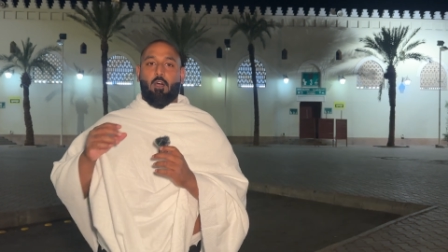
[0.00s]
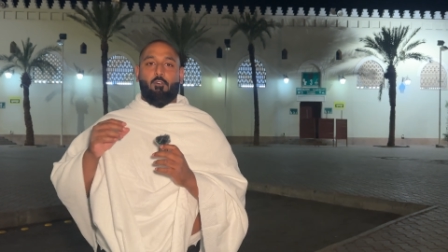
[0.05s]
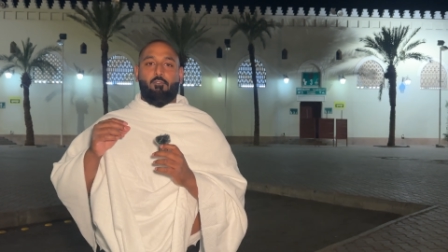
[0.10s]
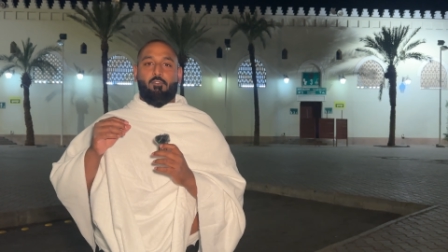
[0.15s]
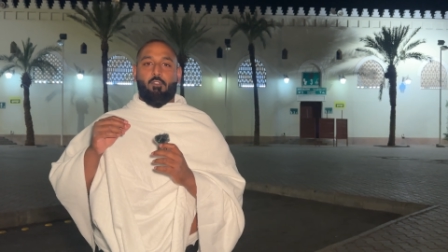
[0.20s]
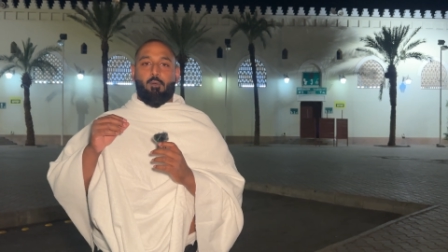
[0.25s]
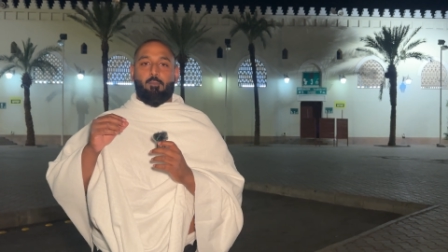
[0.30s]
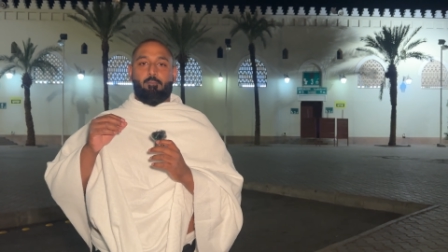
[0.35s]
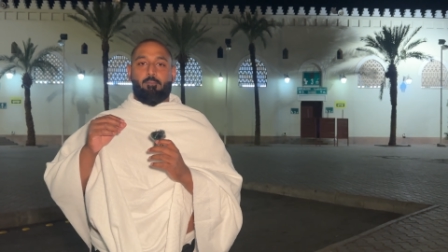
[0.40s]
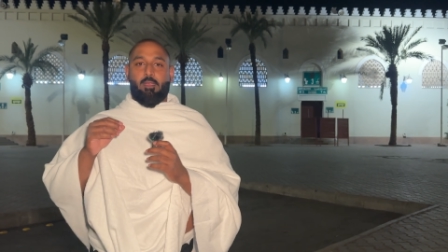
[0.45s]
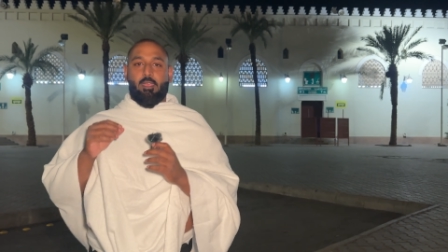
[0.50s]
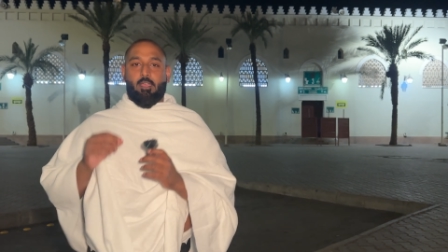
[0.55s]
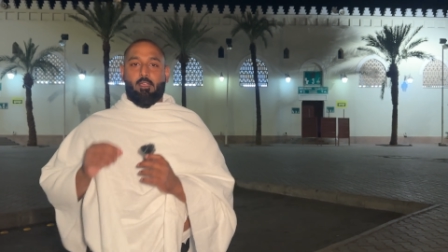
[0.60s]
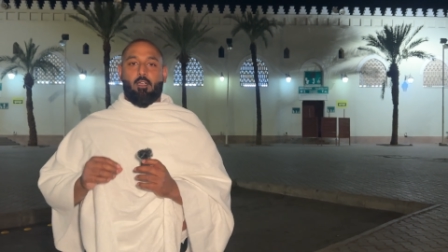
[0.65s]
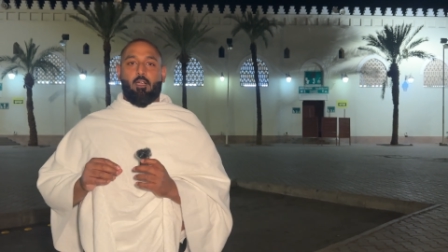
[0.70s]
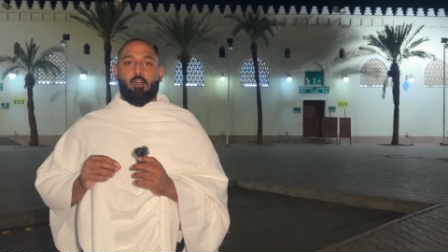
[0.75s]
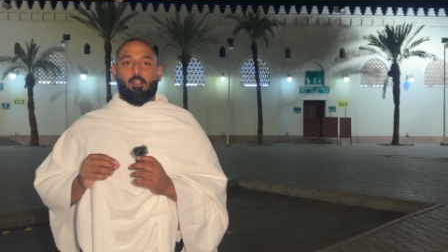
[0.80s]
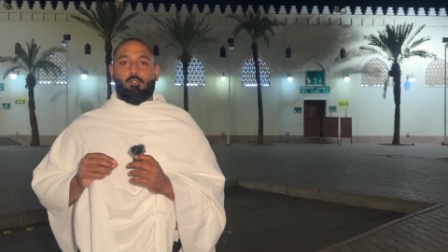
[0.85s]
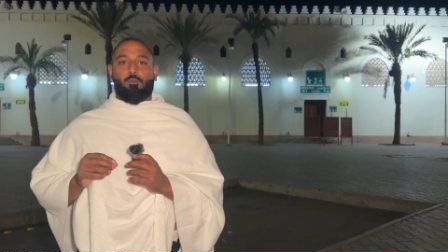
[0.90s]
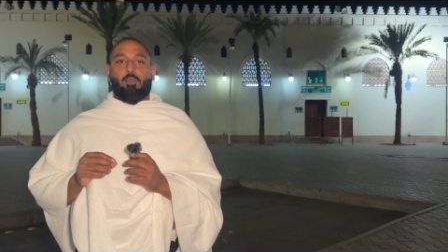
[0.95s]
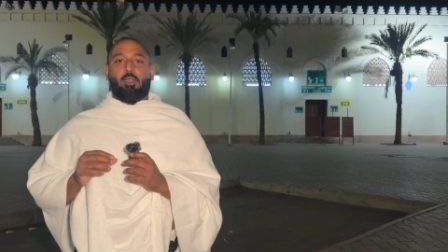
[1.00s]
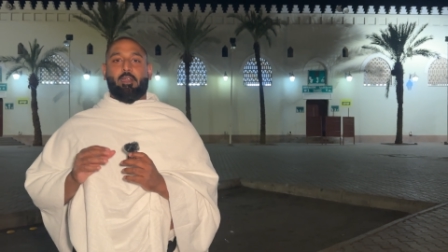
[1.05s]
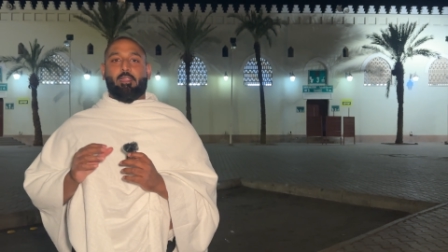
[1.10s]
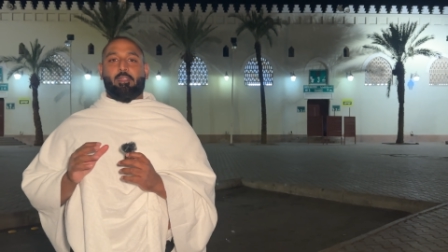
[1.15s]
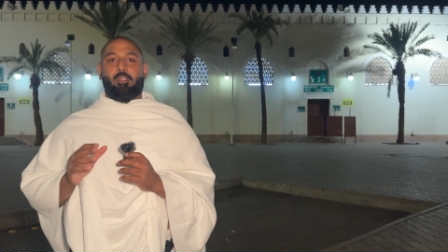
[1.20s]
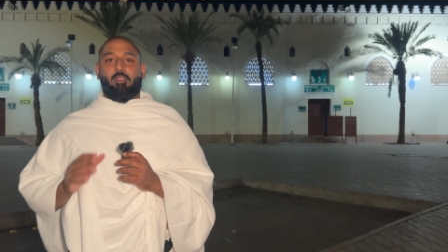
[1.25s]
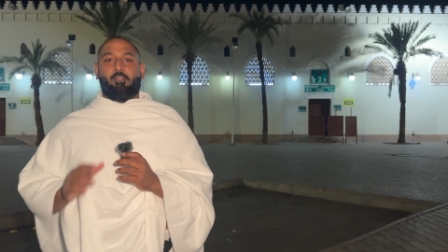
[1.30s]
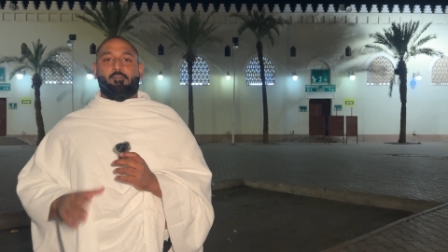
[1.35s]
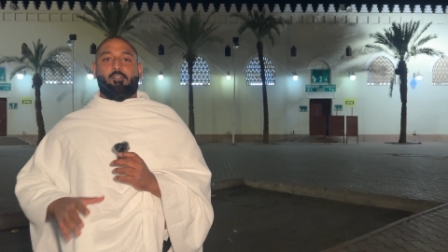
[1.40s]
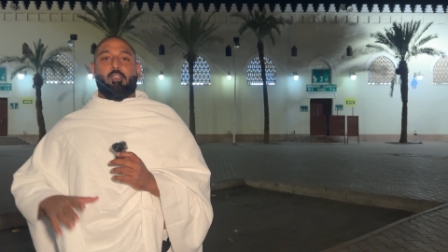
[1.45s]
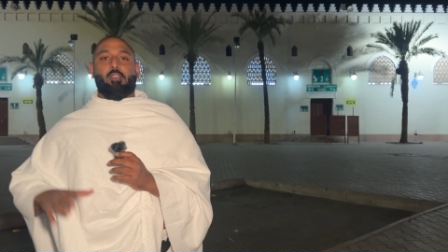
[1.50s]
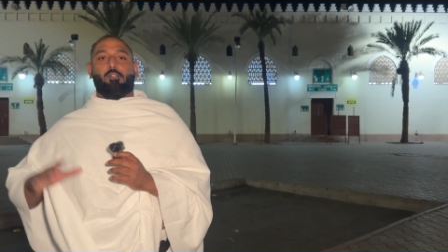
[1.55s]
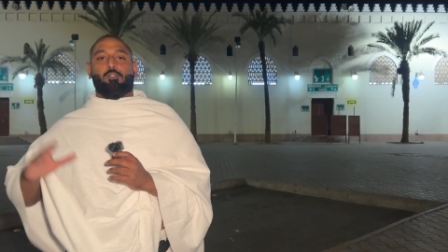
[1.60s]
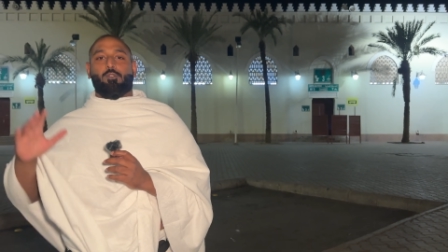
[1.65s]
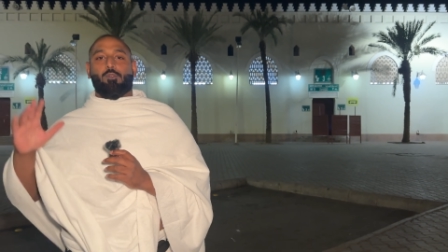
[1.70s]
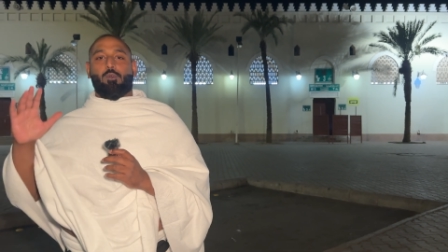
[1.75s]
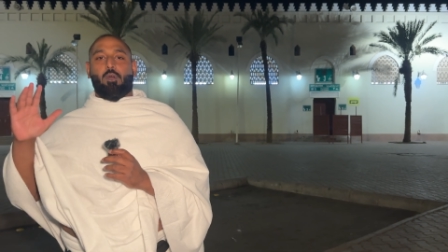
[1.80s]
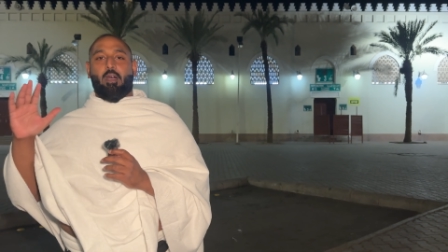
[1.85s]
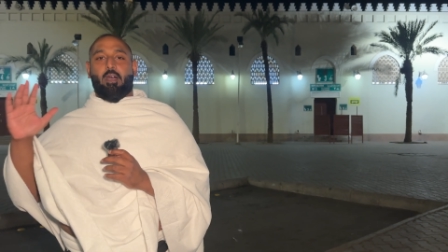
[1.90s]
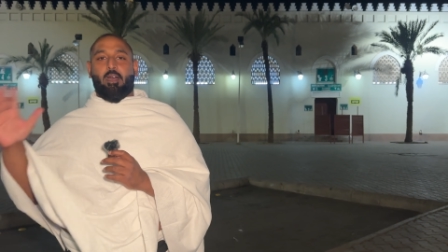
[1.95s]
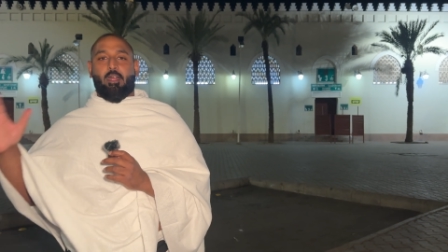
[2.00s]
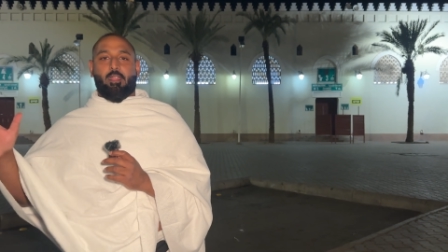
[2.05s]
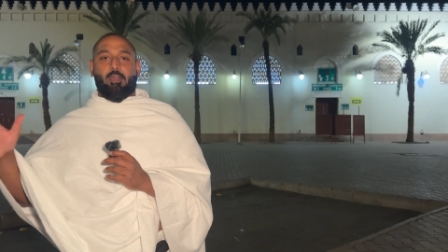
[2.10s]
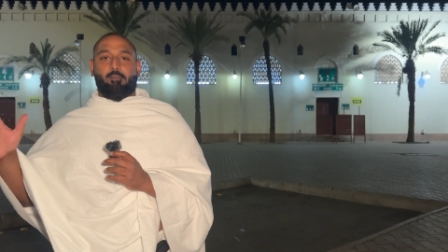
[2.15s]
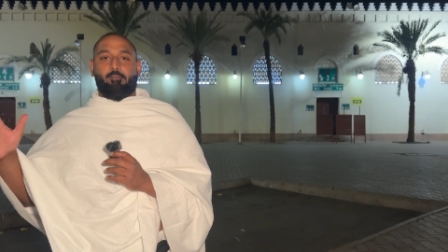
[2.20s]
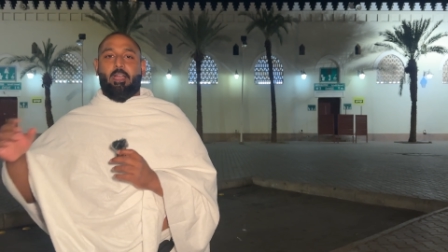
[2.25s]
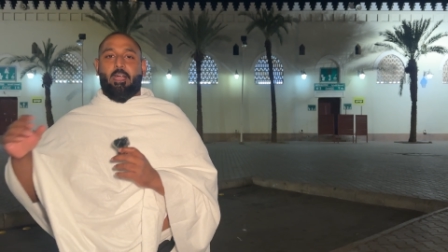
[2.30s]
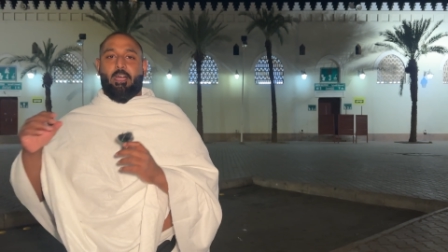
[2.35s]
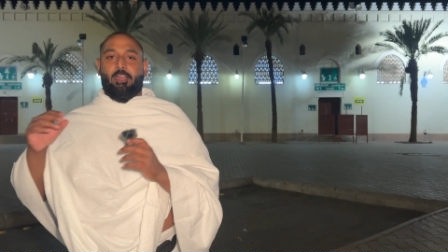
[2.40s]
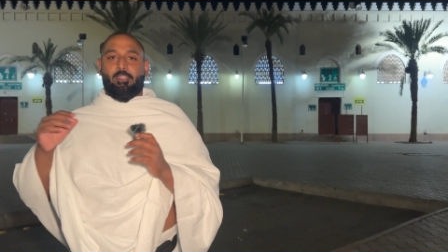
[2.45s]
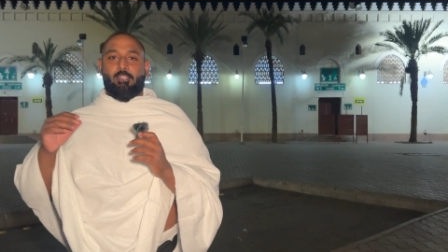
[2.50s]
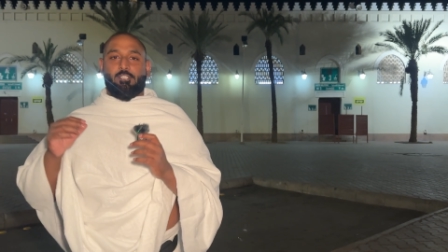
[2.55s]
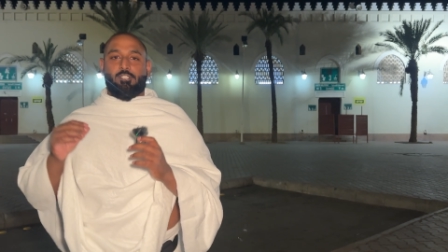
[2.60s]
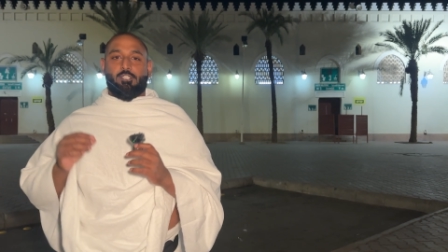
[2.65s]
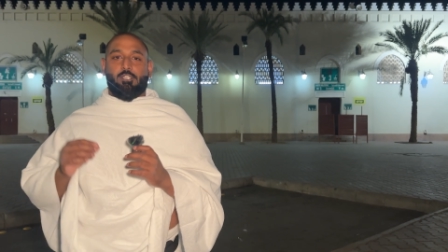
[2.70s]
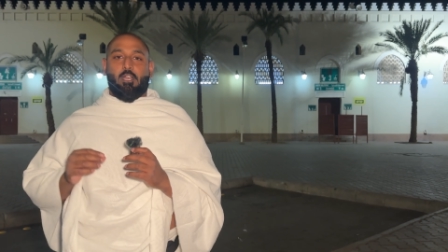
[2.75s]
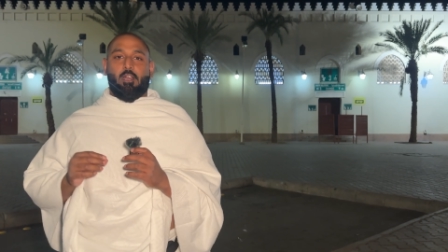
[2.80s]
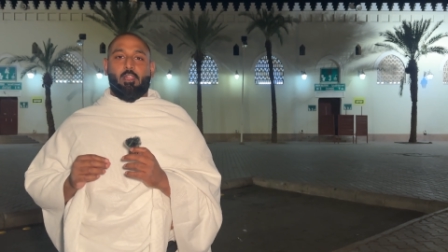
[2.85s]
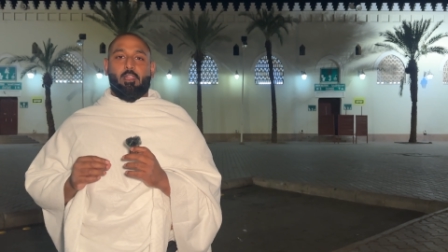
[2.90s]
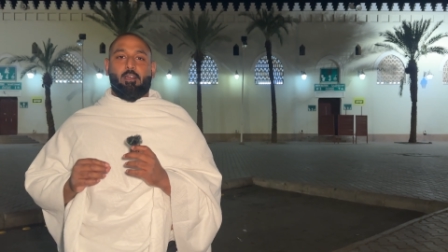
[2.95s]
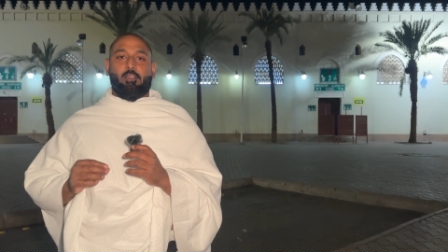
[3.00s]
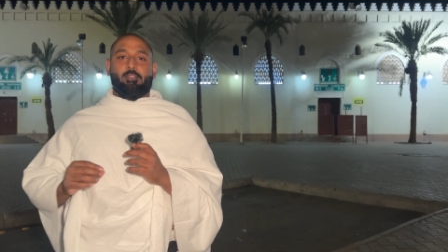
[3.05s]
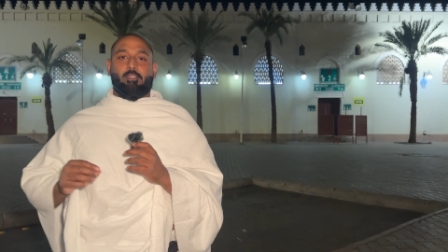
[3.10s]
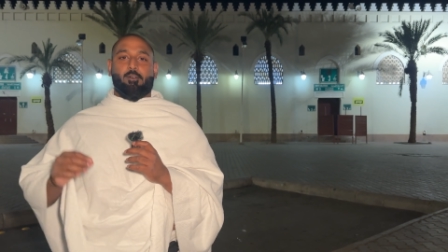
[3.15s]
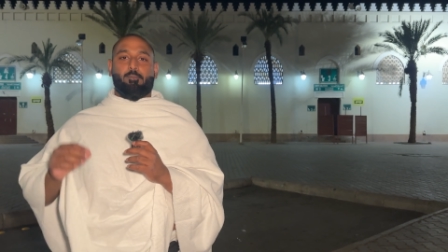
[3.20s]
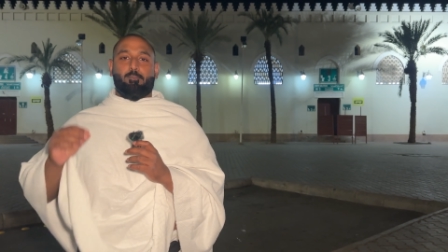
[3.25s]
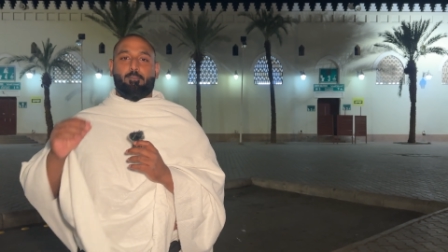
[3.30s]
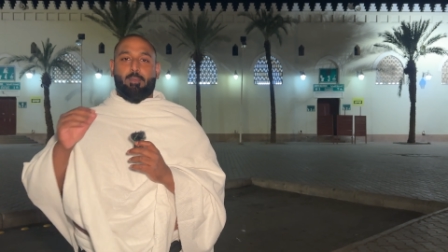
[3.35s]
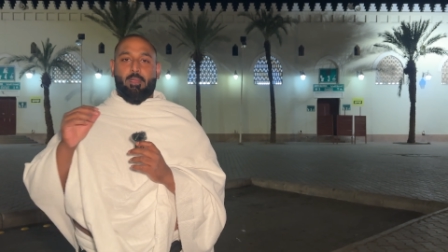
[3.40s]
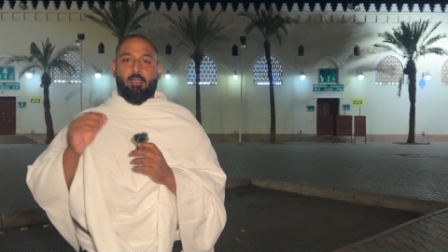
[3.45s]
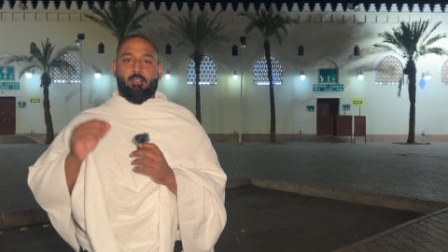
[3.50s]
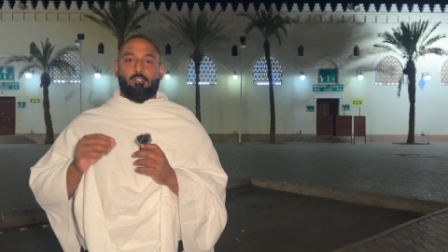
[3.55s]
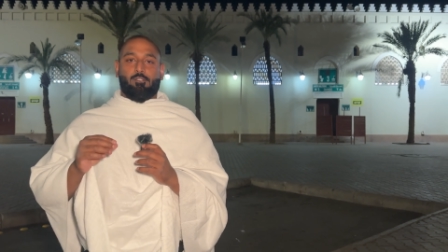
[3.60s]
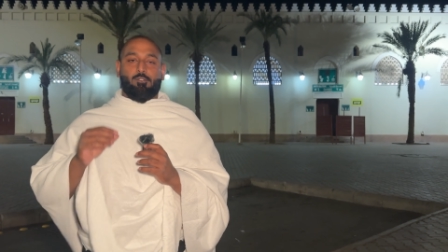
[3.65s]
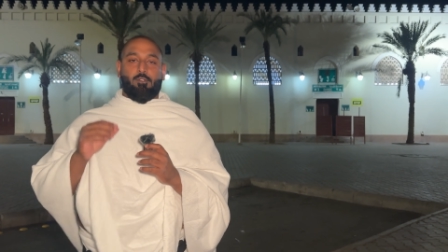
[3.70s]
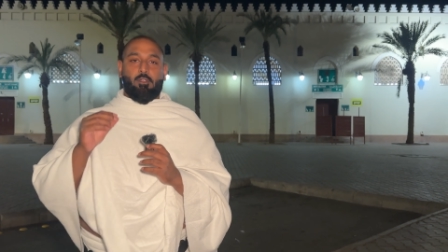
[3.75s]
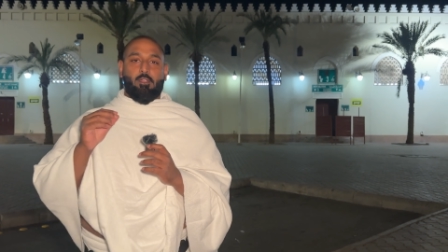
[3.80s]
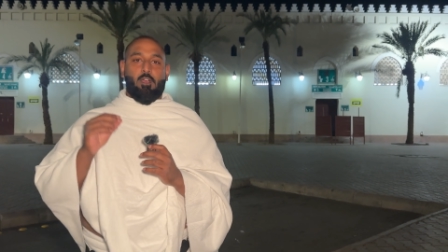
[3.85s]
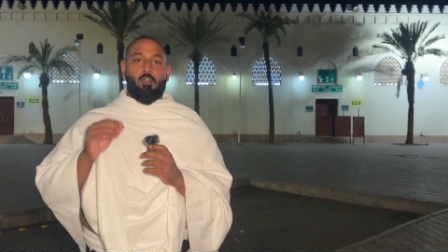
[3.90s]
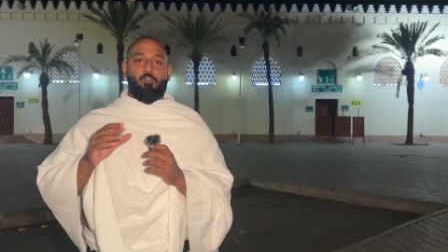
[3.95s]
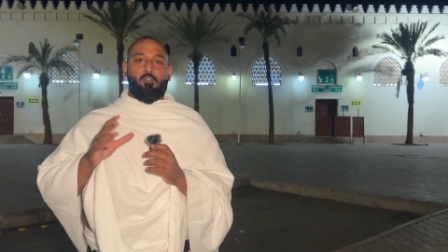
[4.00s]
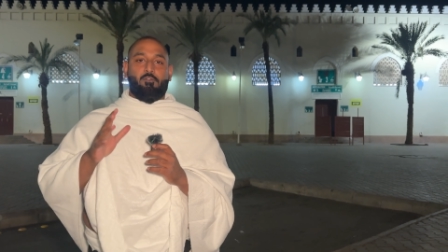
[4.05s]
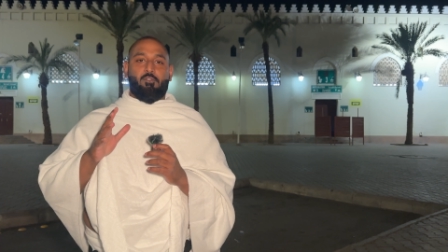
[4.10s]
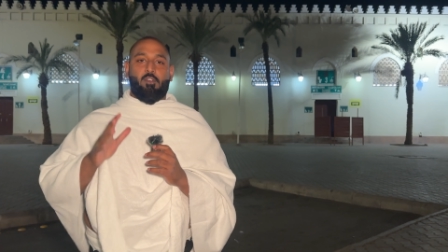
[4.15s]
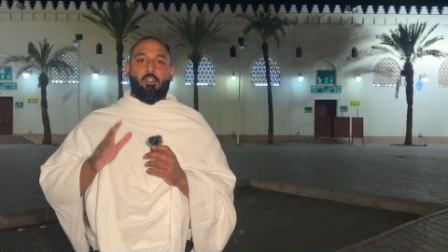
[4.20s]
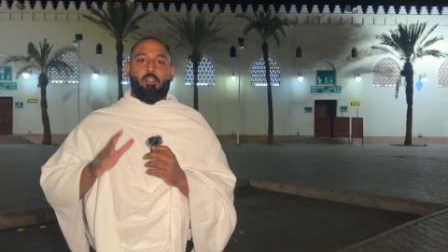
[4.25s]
from Miqat we are leaving to Haram, and inshallah the big sunnah over